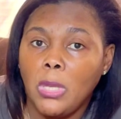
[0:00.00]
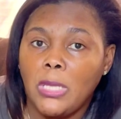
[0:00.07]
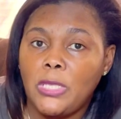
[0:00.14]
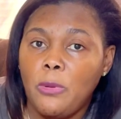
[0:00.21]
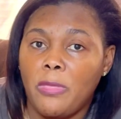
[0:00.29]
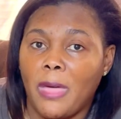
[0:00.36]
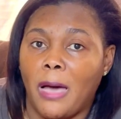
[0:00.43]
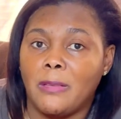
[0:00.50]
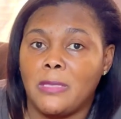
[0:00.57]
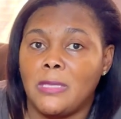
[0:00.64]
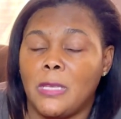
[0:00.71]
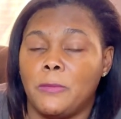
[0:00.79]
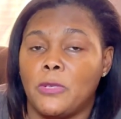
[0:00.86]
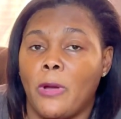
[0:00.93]
2,000
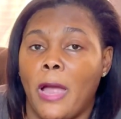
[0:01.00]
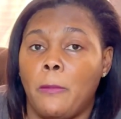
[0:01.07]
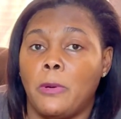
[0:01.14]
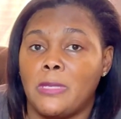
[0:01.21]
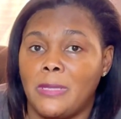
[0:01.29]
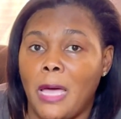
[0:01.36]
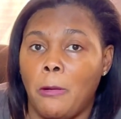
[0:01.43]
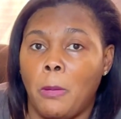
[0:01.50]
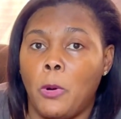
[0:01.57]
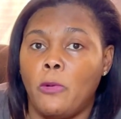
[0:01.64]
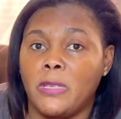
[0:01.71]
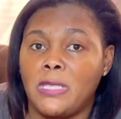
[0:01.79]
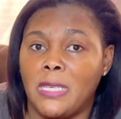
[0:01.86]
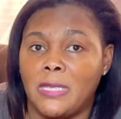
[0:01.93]
subscribers. Now I'm
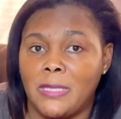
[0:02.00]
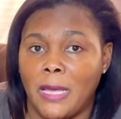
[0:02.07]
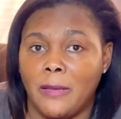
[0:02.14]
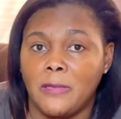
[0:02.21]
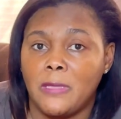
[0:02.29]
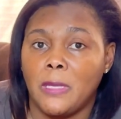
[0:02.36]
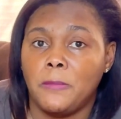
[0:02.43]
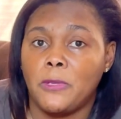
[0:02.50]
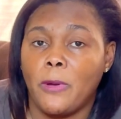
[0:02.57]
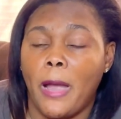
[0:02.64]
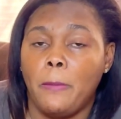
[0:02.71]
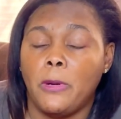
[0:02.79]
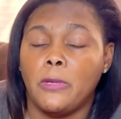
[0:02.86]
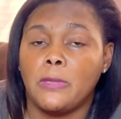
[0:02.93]
over 6,000
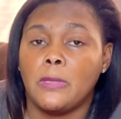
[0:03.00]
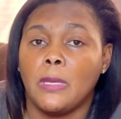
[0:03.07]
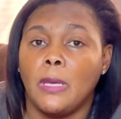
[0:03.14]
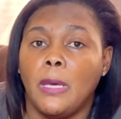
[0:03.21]
subscribers.